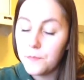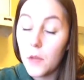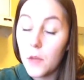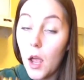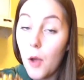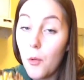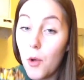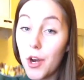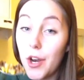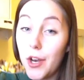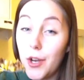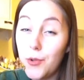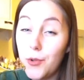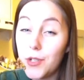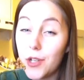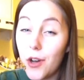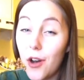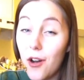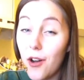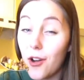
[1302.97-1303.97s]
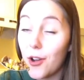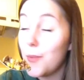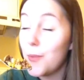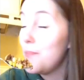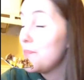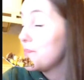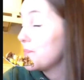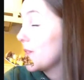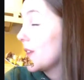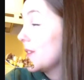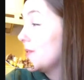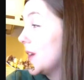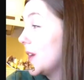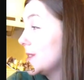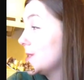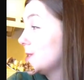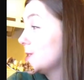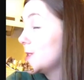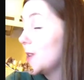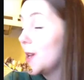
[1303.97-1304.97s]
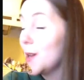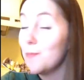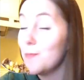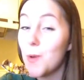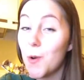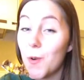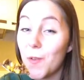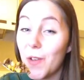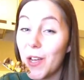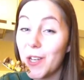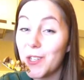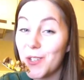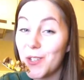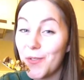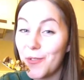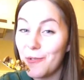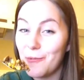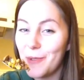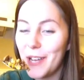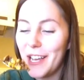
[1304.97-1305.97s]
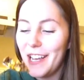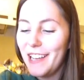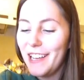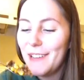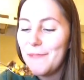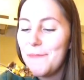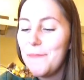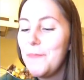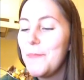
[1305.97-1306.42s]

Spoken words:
I want a new dog. That's slight motivation for me.